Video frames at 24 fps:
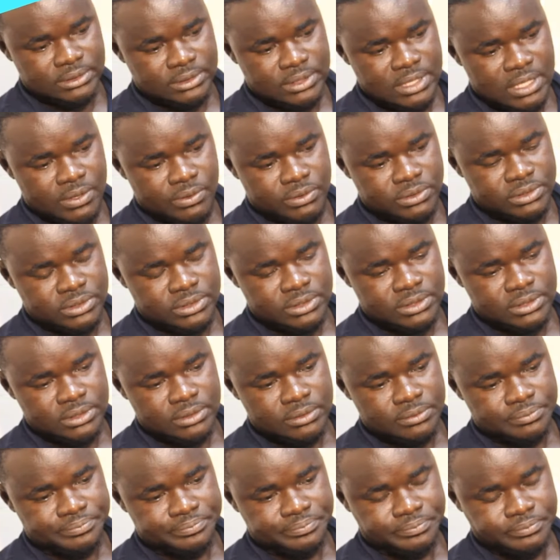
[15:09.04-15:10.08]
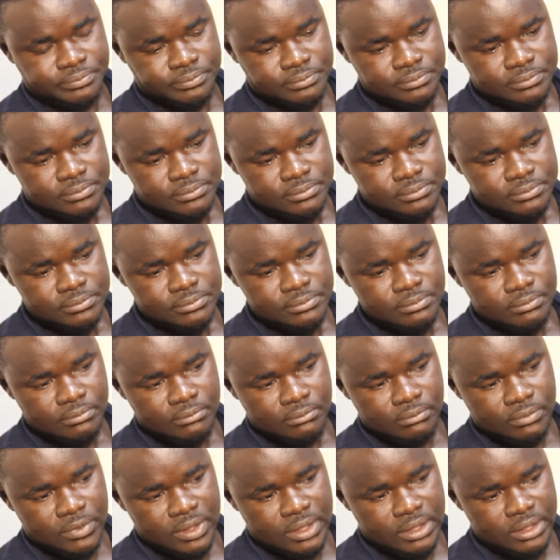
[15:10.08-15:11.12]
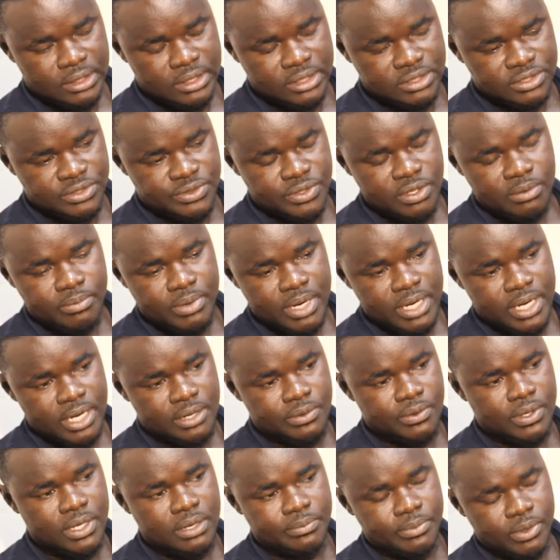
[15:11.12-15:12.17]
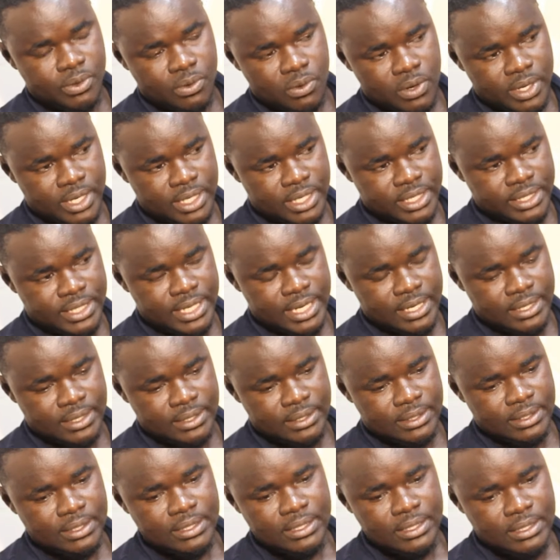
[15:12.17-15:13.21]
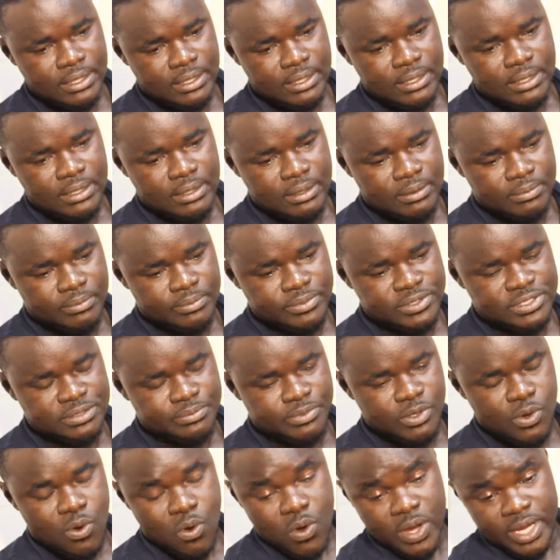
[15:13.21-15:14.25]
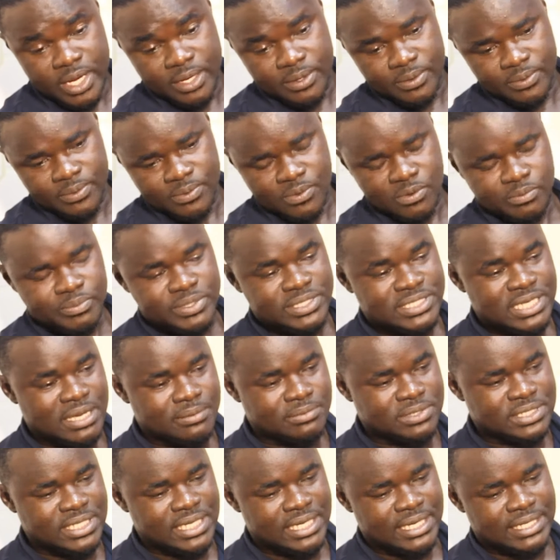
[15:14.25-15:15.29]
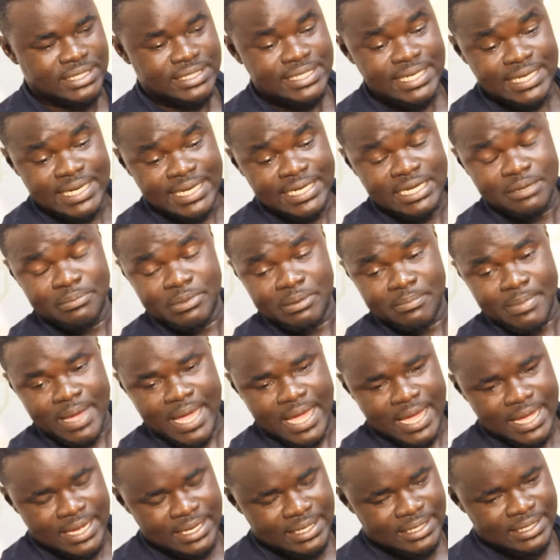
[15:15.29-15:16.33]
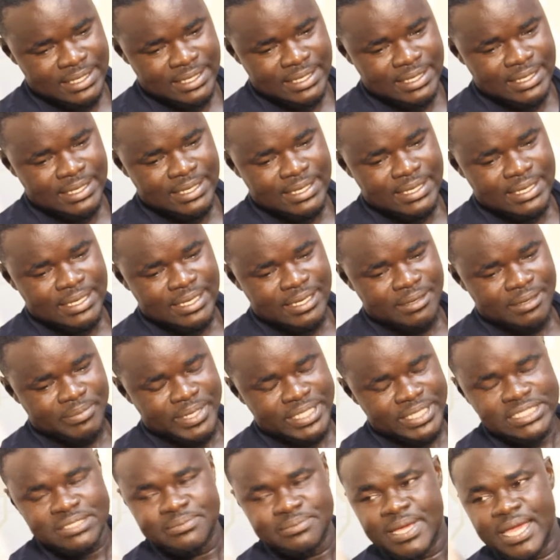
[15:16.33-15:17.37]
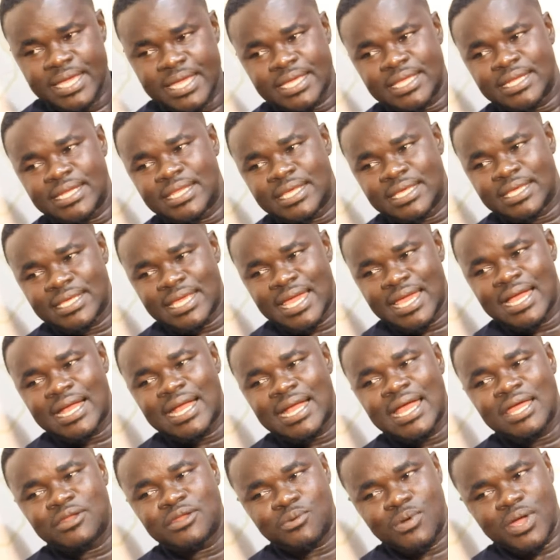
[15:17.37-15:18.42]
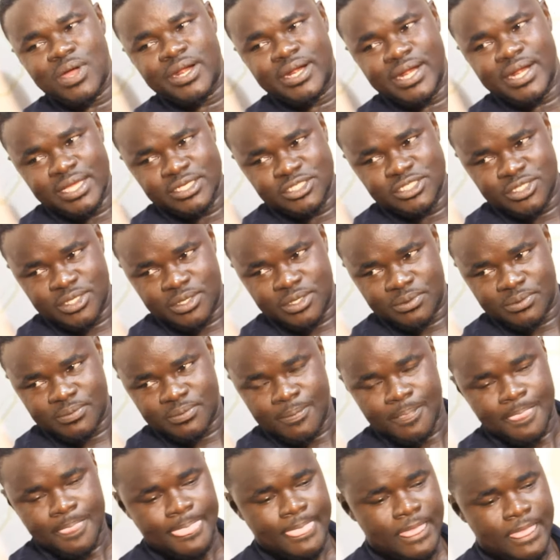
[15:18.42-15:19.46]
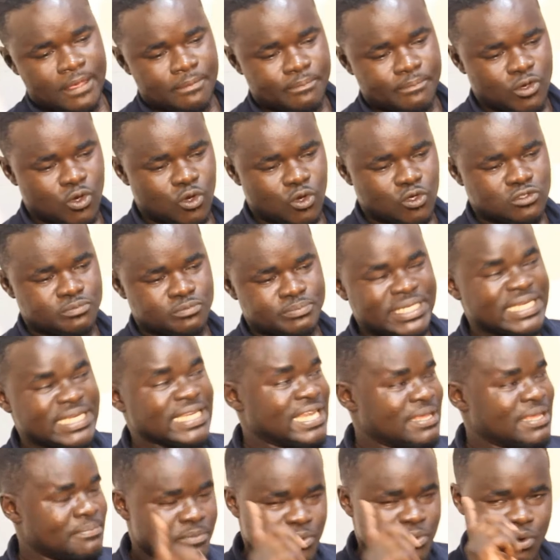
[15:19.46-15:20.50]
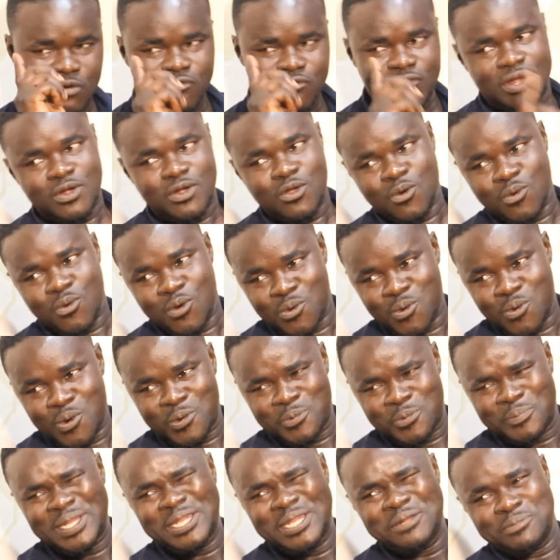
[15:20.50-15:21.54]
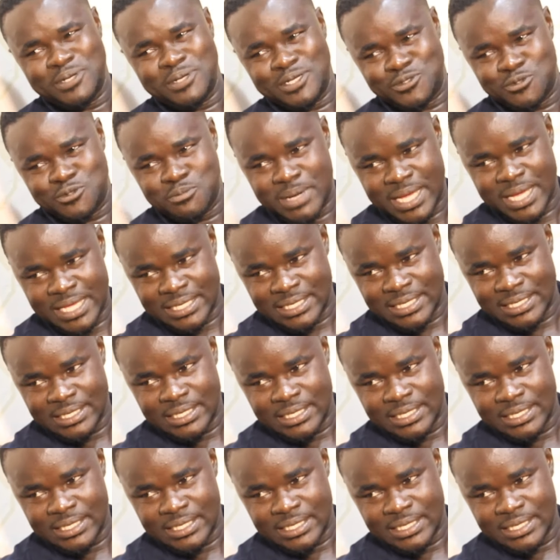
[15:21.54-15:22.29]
that was ni senior brother no na mekoye no ja ti mekoye no obi sam se den na de me ba ha me ntimi anye den anka no kwa na nchre no because me ni me ofa na wo ko me ni ni suban